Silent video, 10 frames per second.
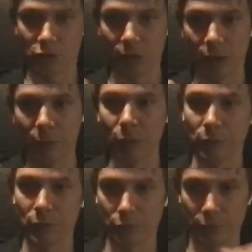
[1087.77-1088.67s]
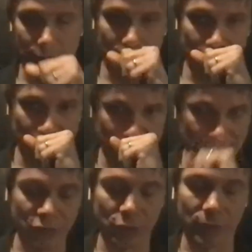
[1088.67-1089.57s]
data between sources and
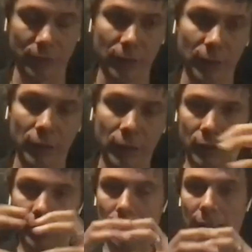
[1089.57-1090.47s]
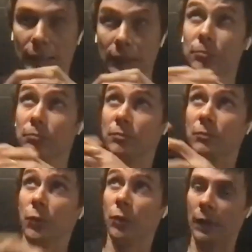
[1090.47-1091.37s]
destinations. And
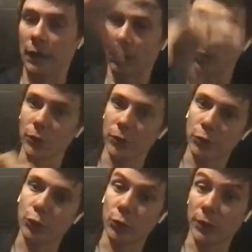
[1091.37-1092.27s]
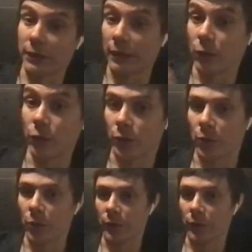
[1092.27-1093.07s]
all the tooling that goes around it.